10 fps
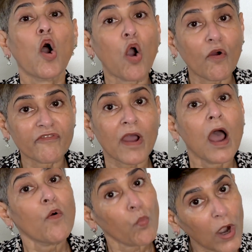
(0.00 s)
of
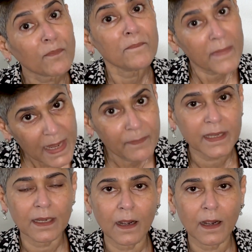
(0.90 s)
what may be